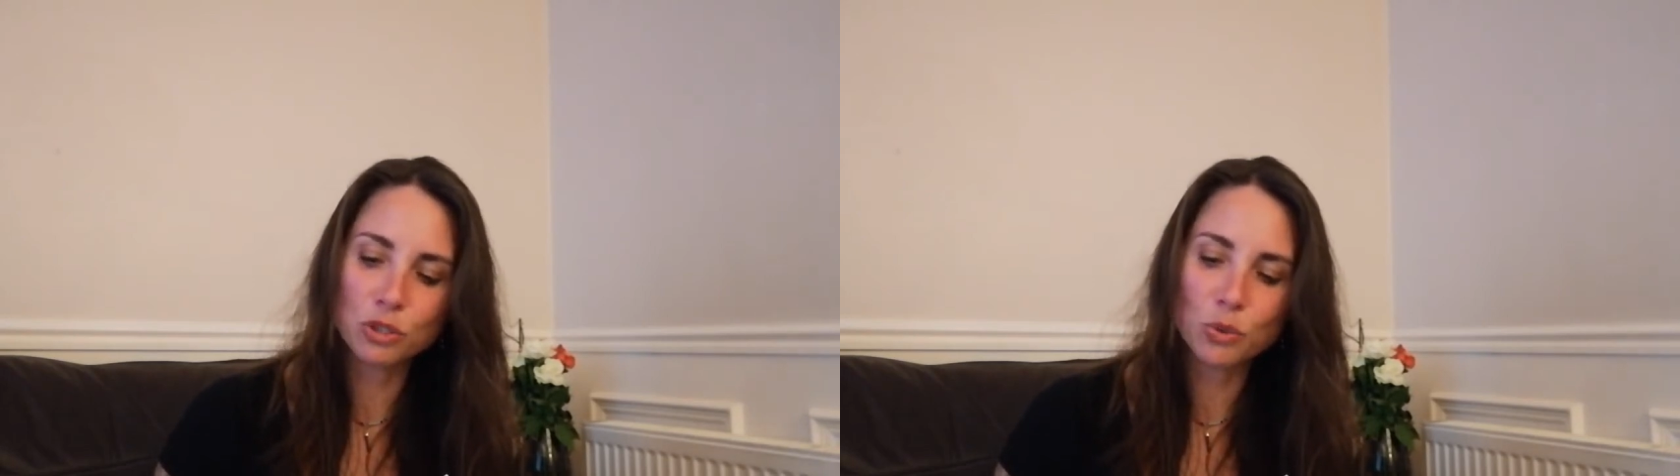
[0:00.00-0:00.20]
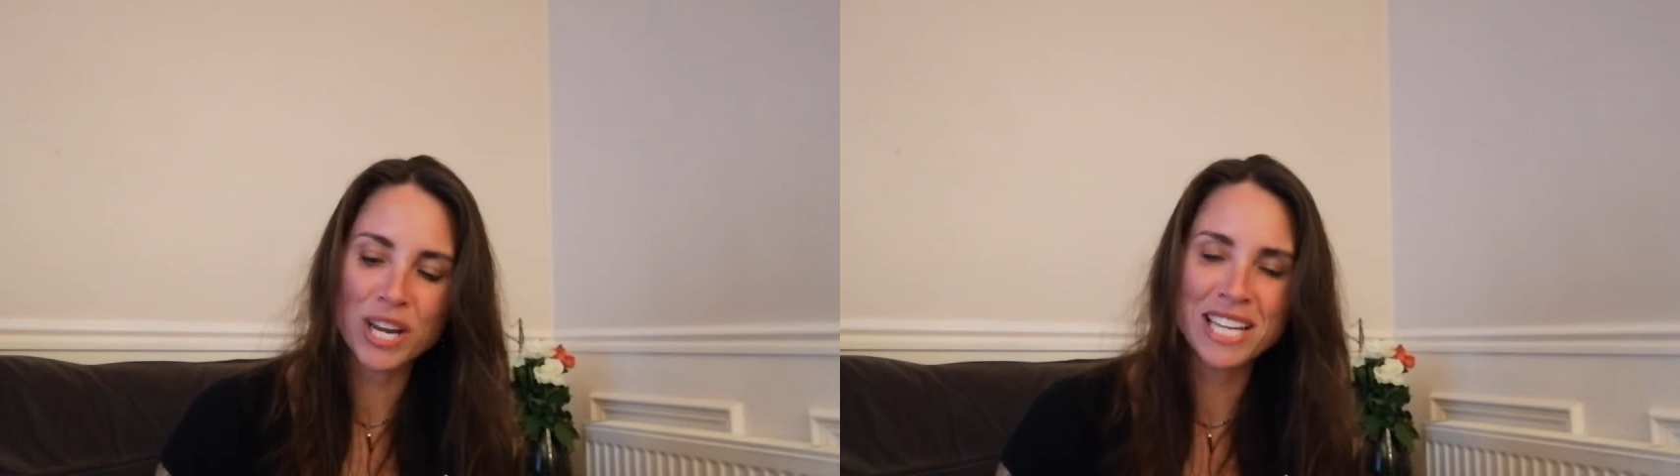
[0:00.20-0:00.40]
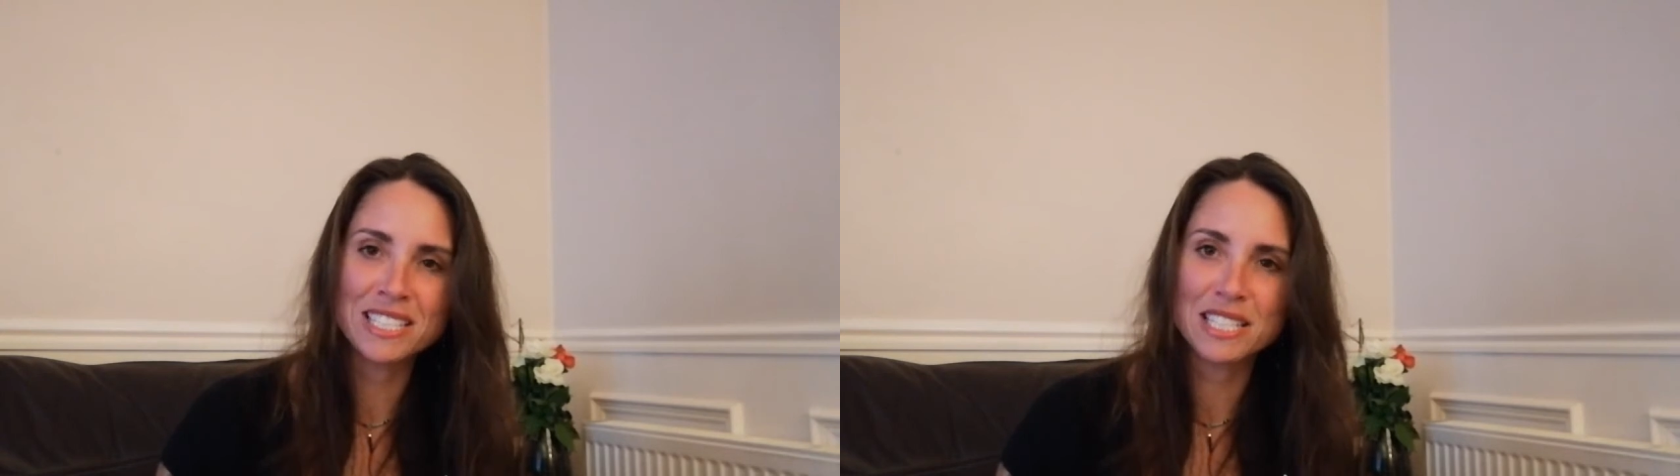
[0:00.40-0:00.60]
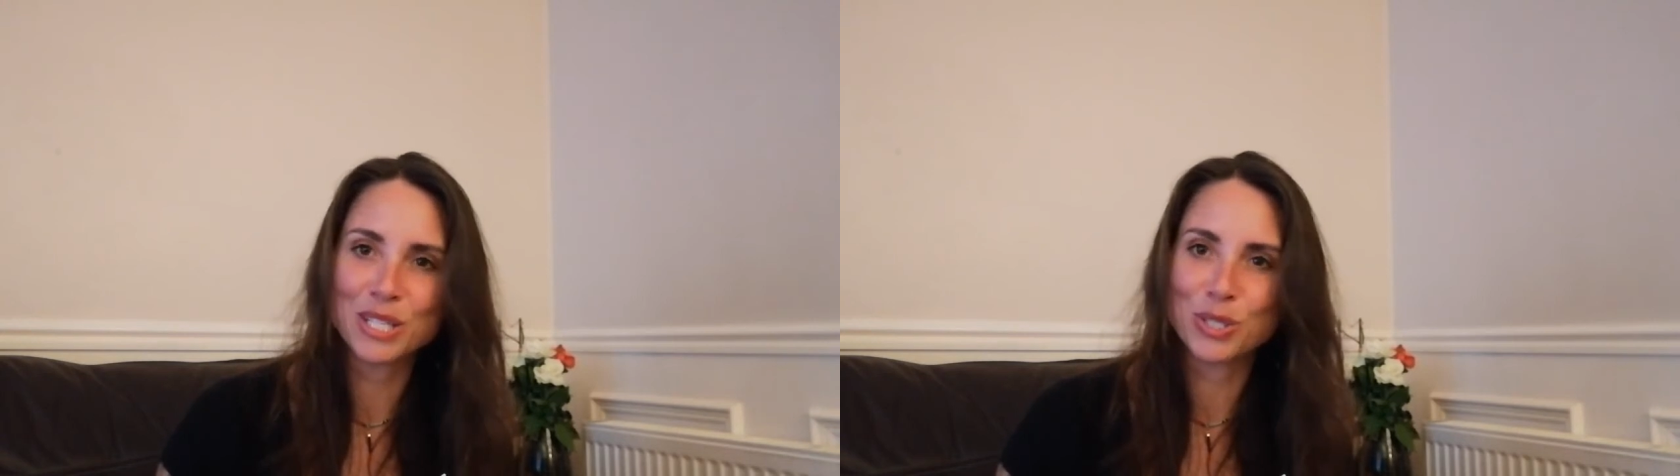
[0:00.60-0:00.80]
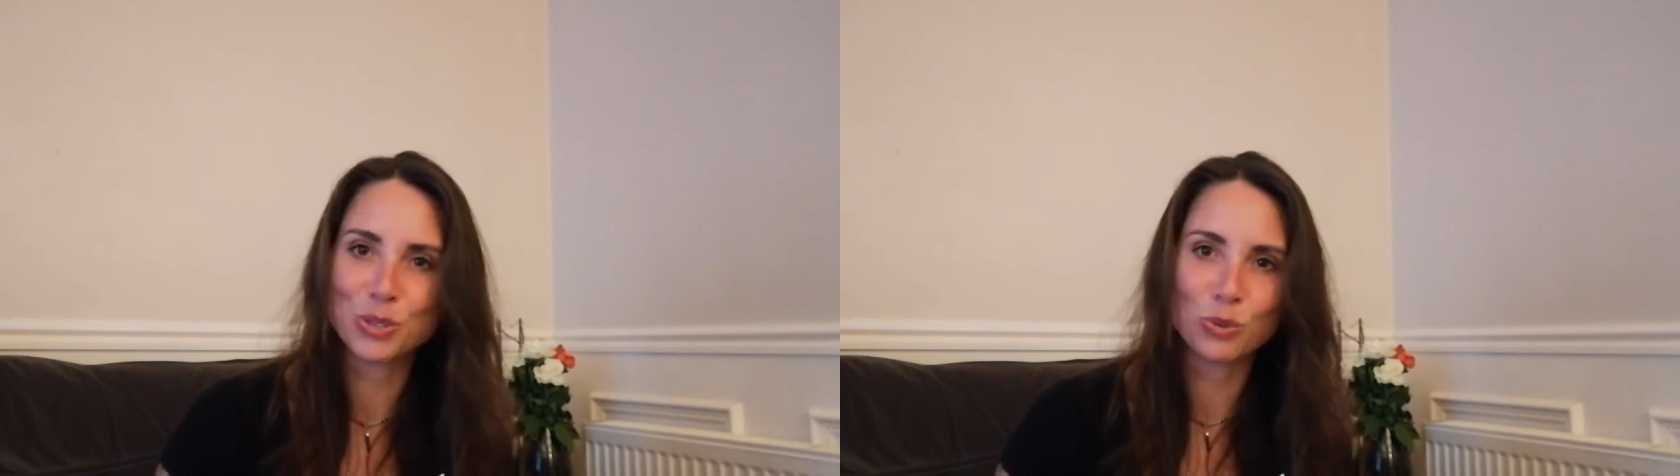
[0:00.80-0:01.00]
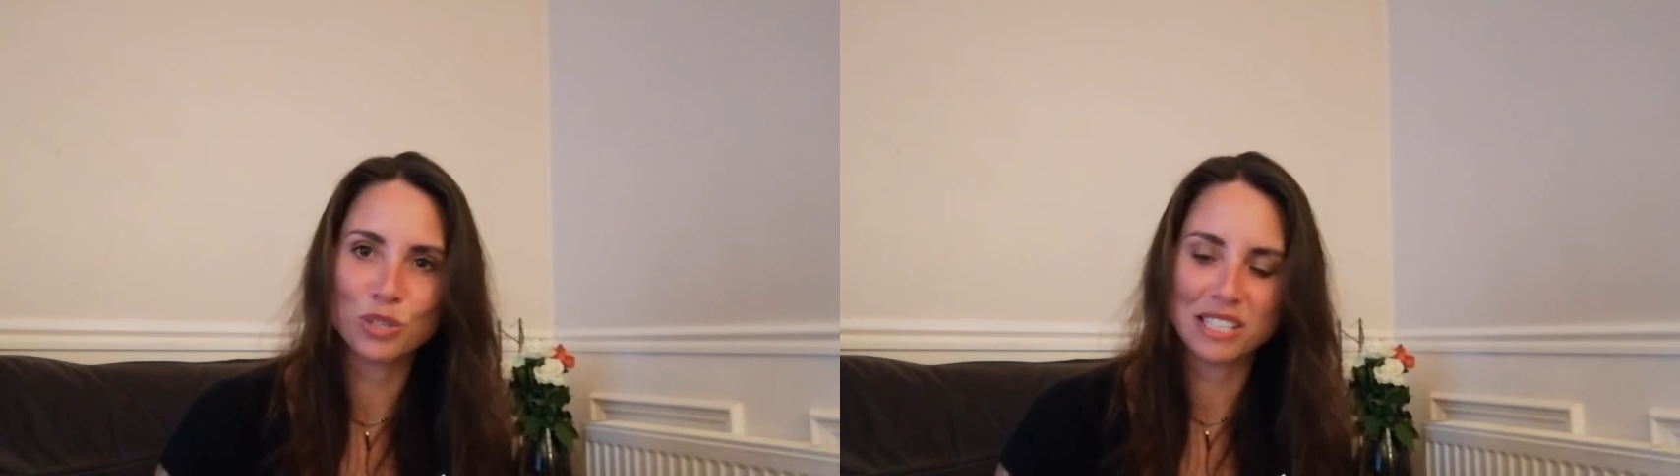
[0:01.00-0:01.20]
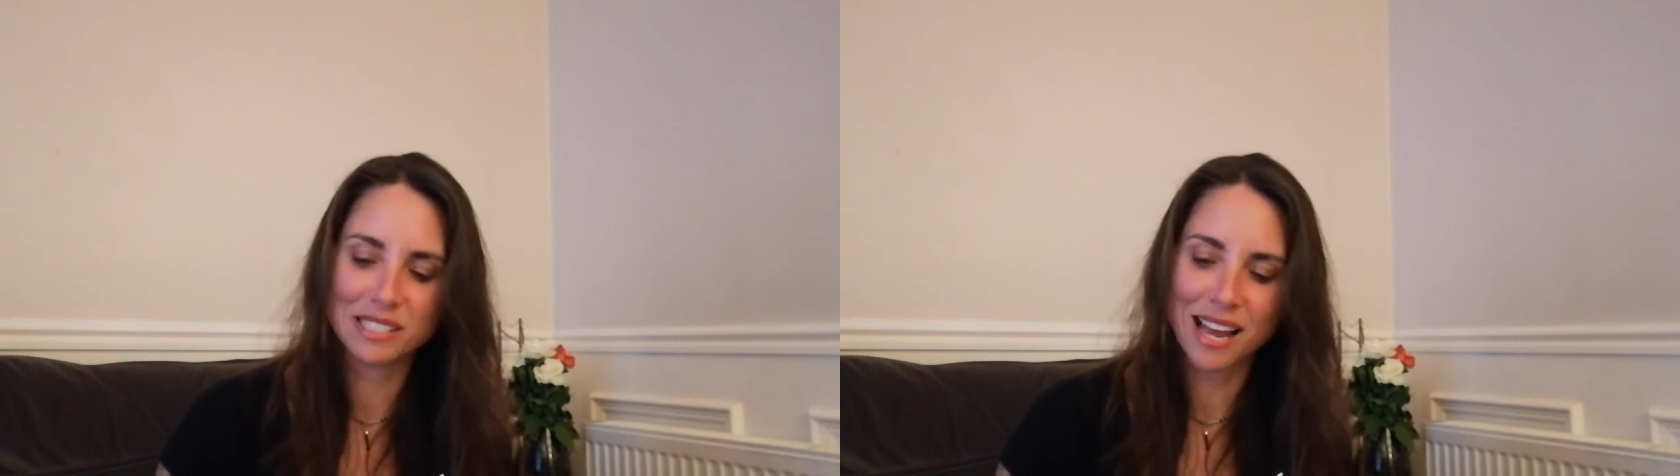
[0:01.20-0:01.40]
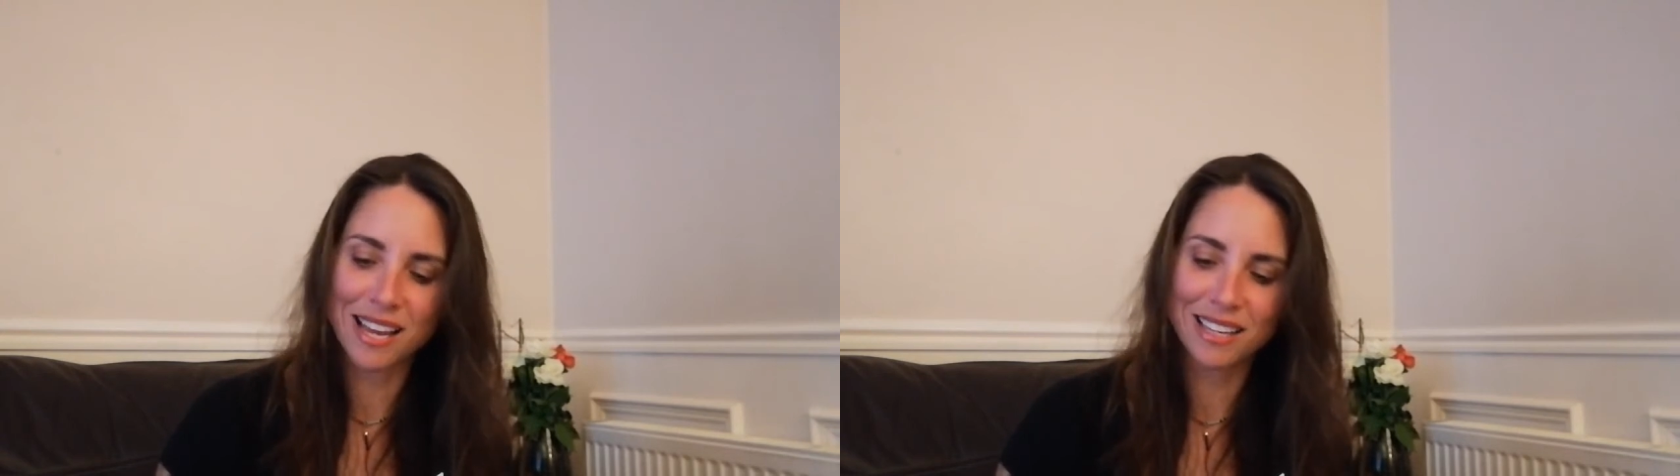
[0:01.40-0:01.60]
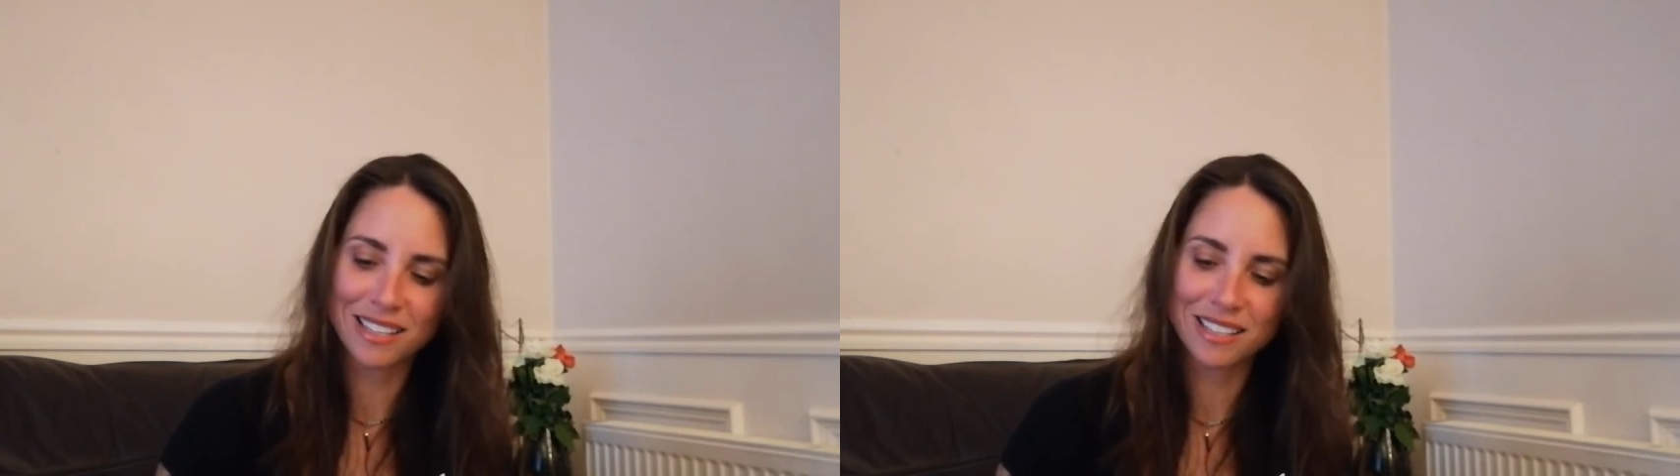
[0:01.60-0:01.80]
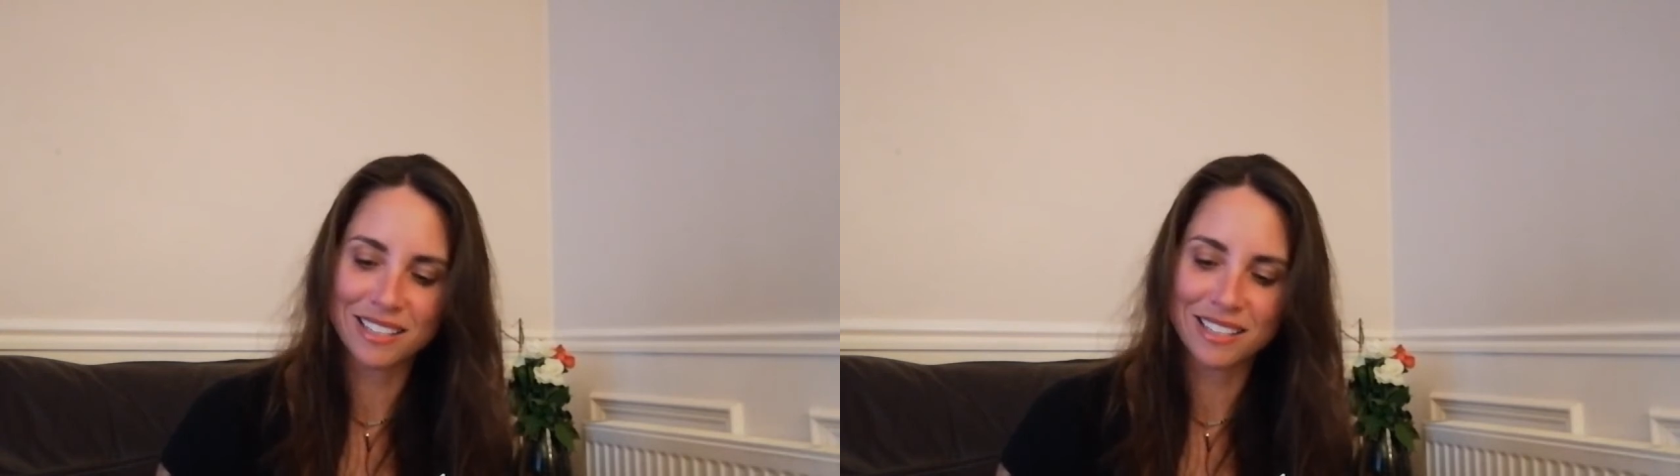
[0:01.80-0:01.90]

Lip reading: 20 stories high,